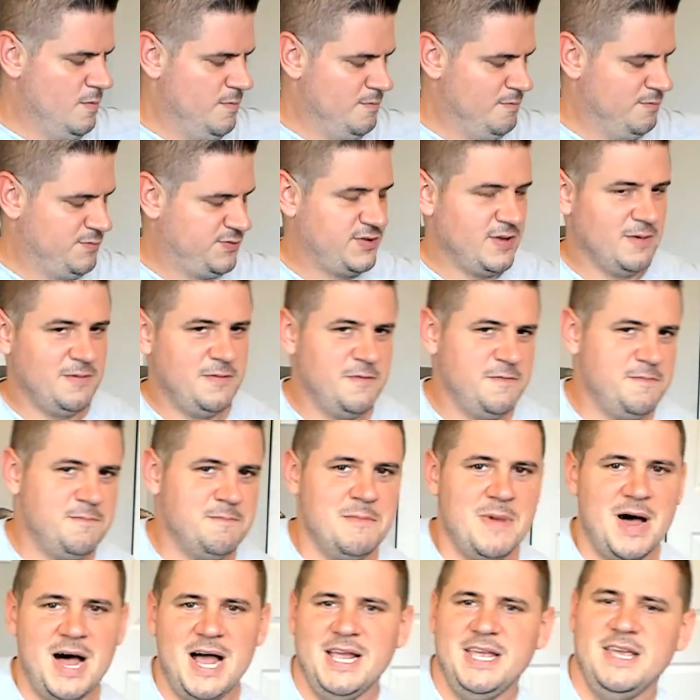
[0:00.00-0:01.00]
Some of
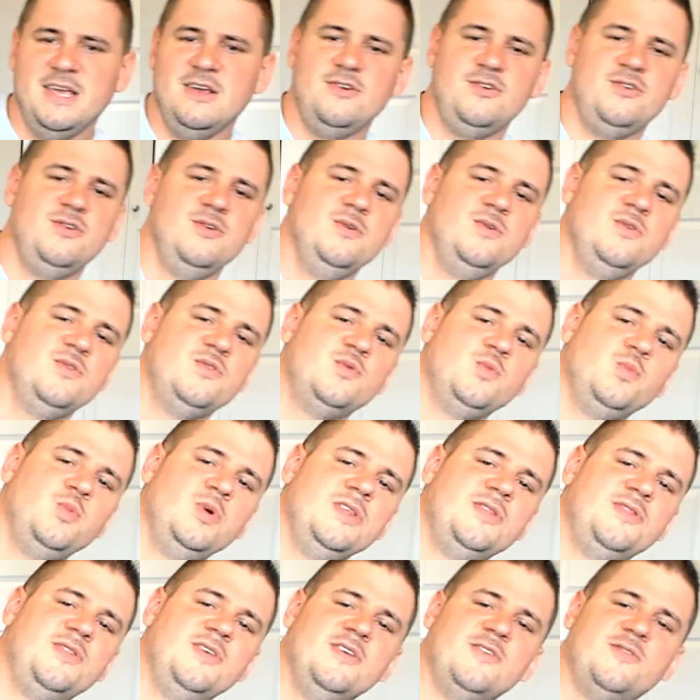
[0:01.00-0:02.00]
my issues
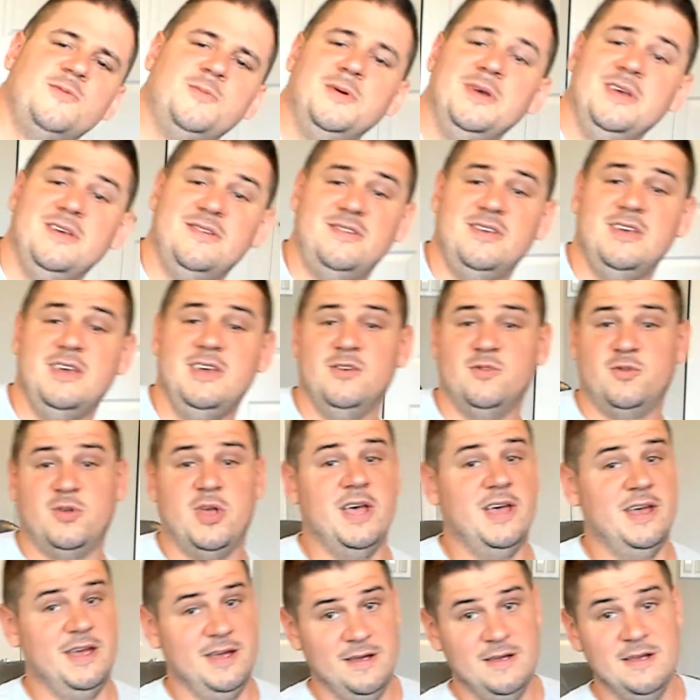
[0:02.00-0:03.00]
with this PC
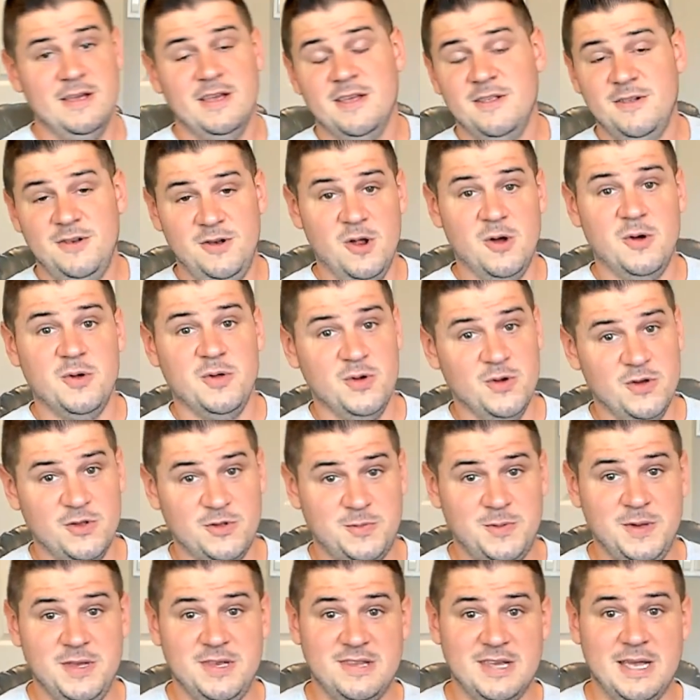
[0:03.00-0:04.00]
is no
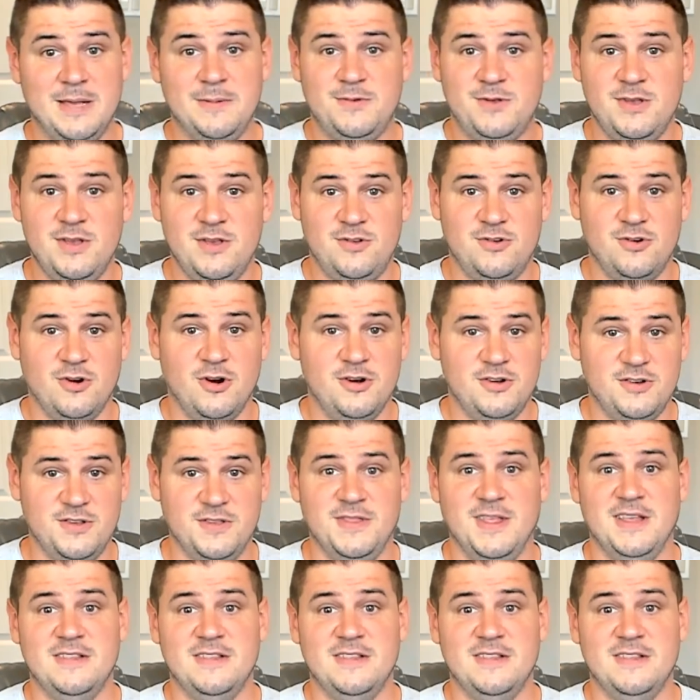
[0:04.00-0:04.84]
USB Type-C charging.